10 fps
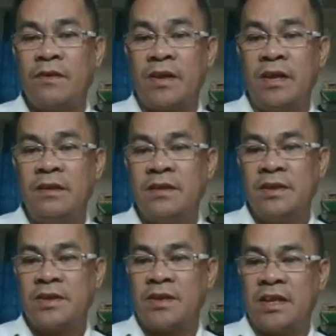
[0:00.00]
Okay?
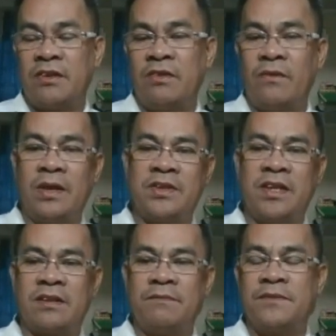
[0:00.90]
So later on, we will use
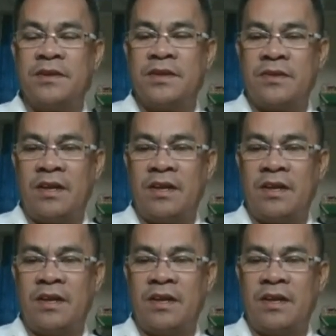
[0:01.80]
that. So